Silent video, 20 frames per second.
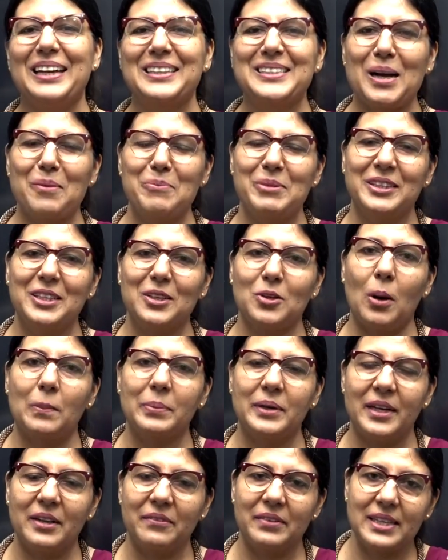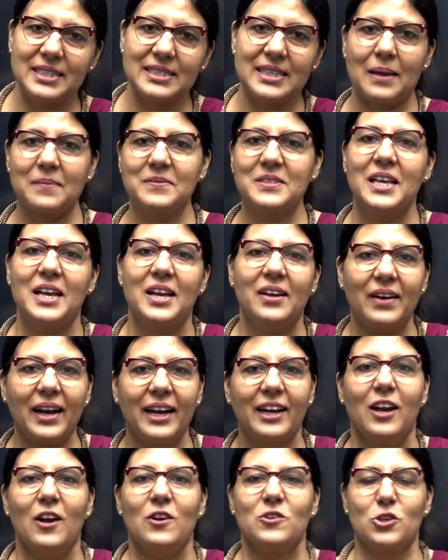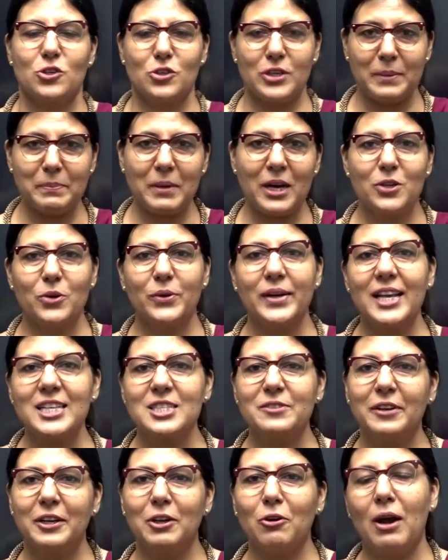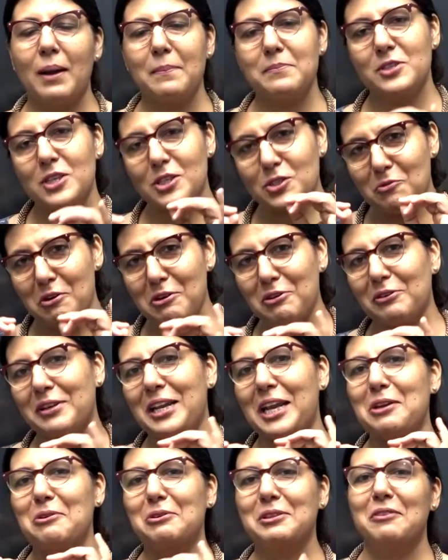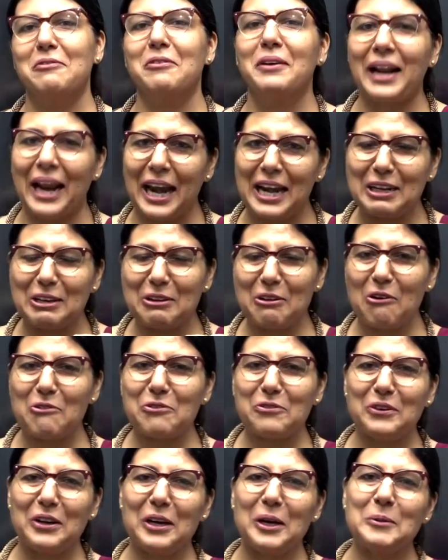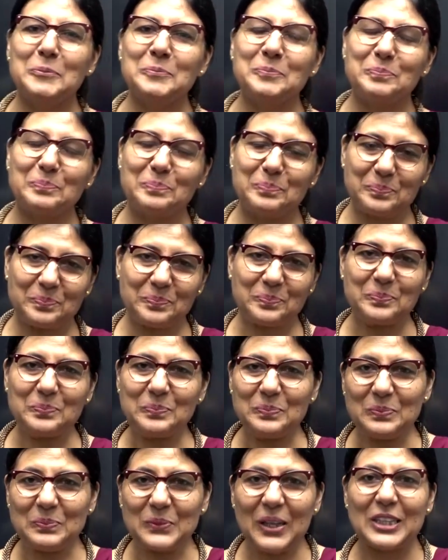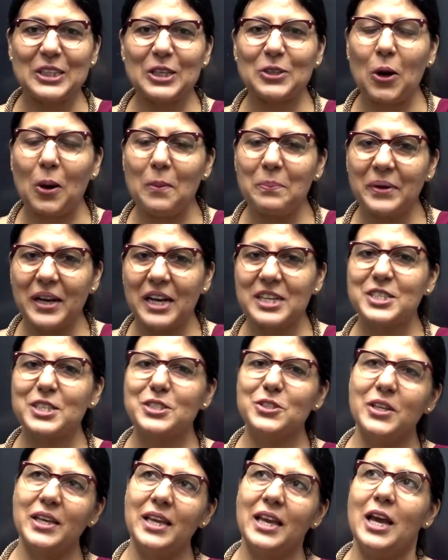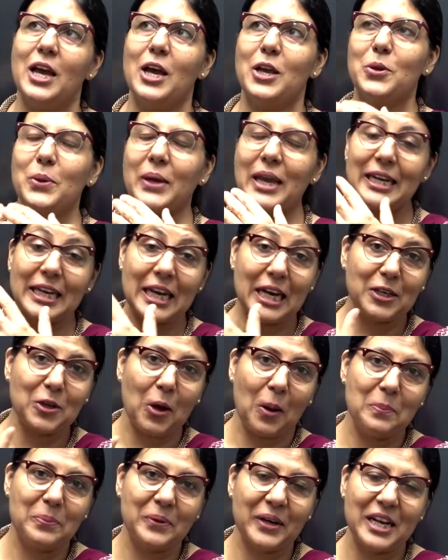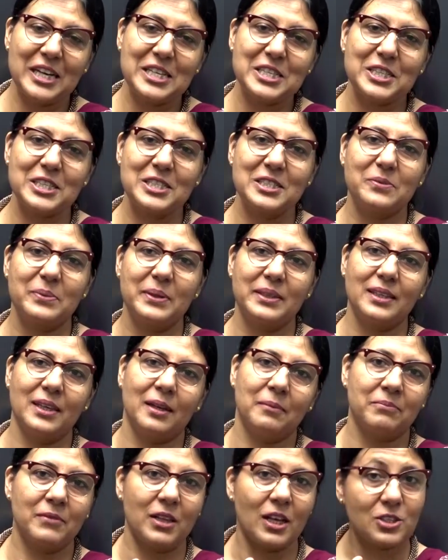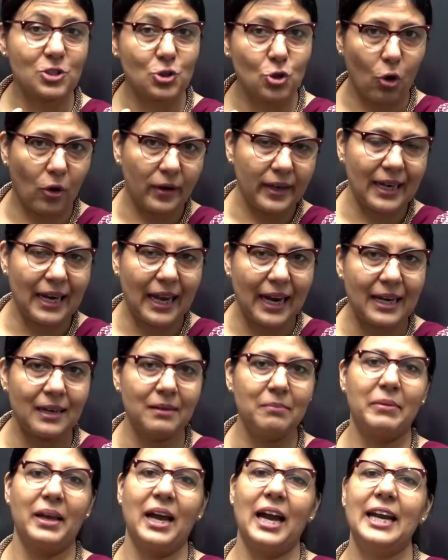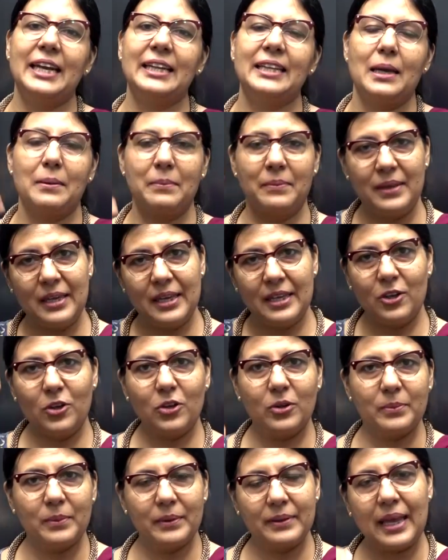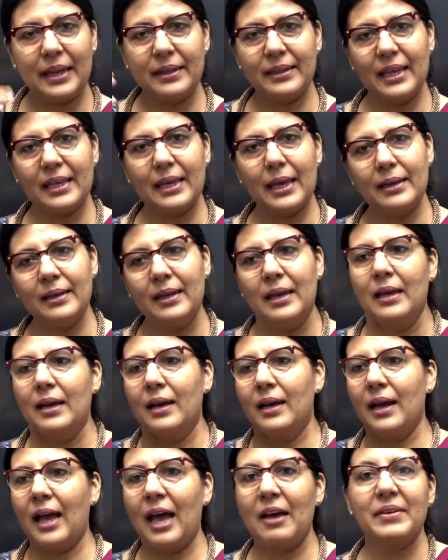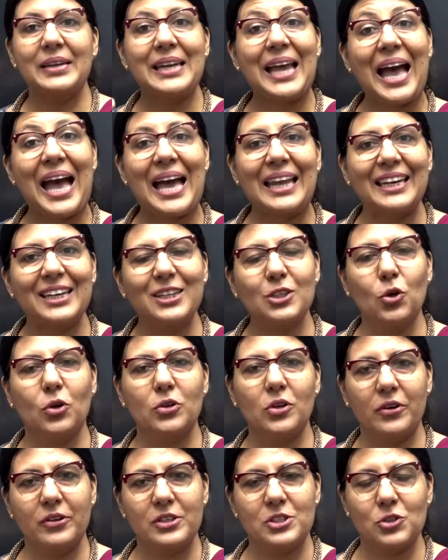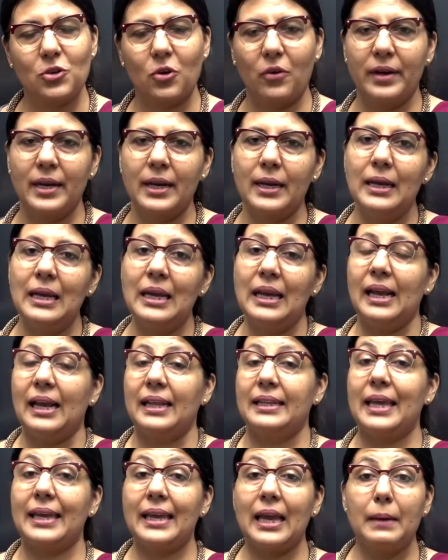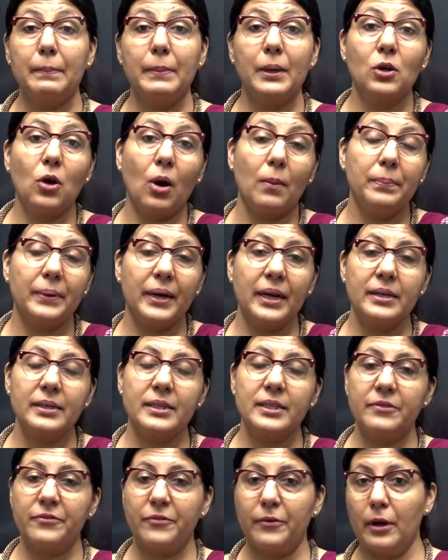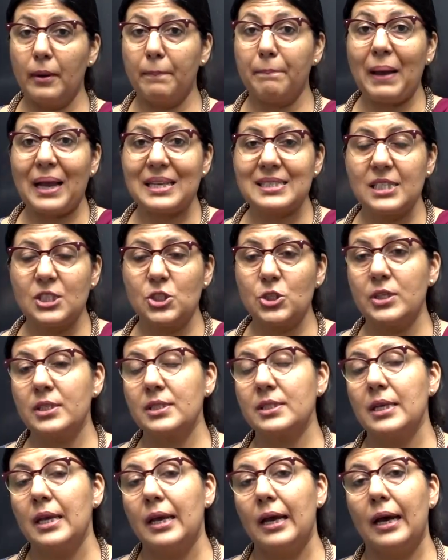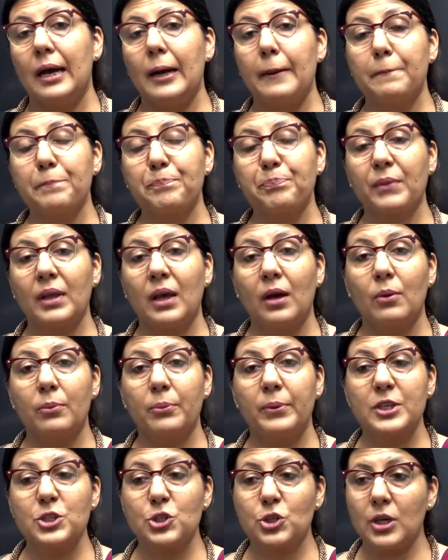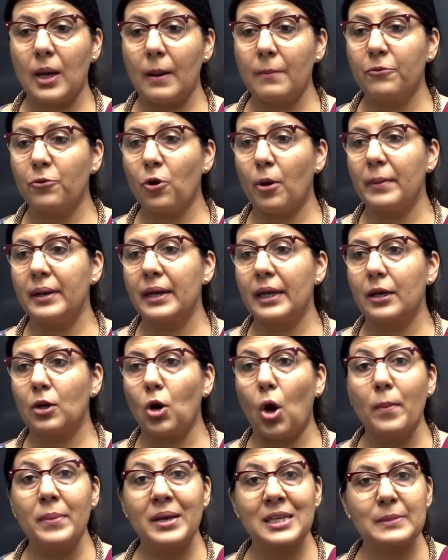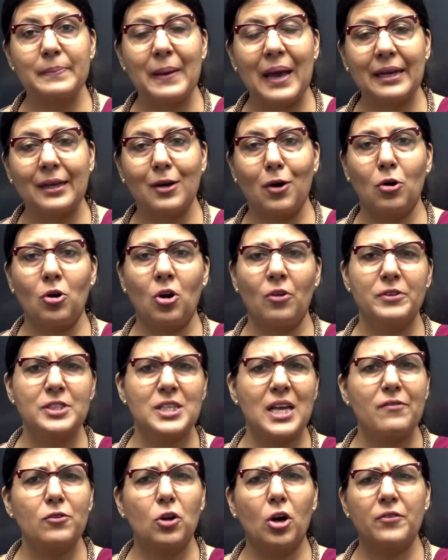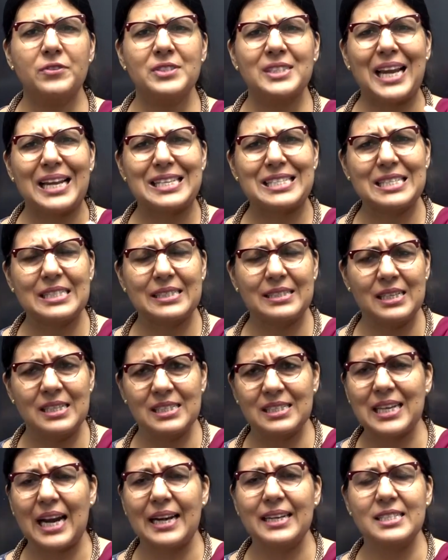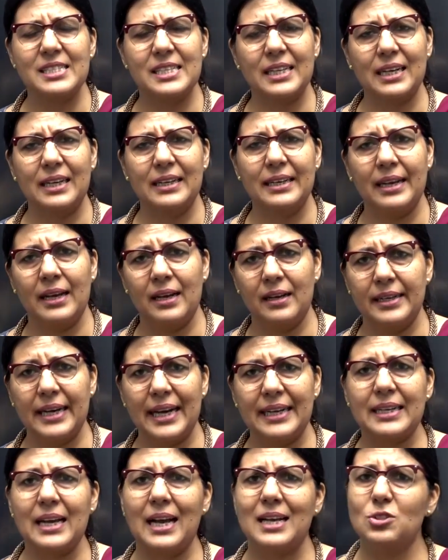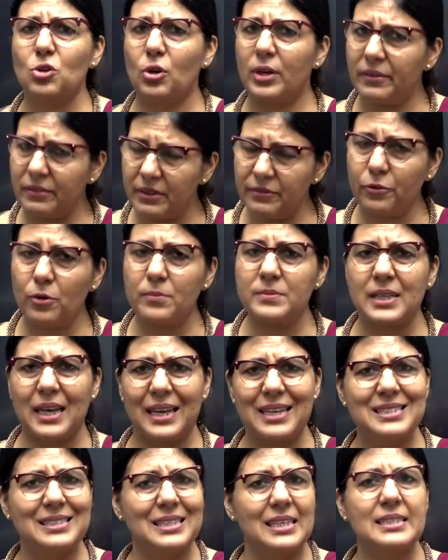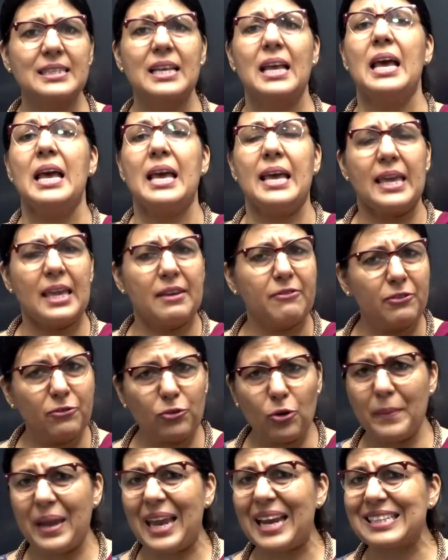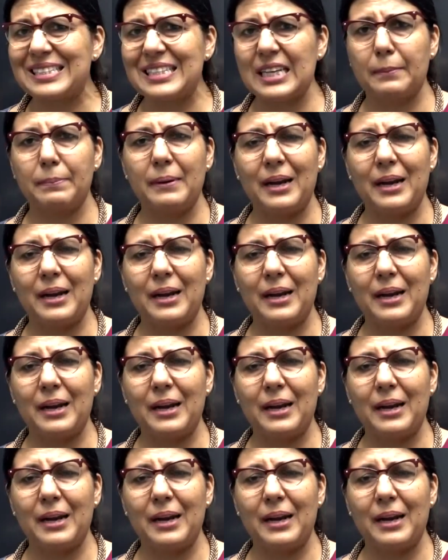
come in the competitive exams, right? So in my today's video, I'm just going to tell you the variety of the comprehension. See, you can get comprehensions with a storyline behind them, you know, that they can have an anecdote or a story. There can be comprehensive passages which come from an economics background or which have a lot of statistical data, or even from sciences, even from edtech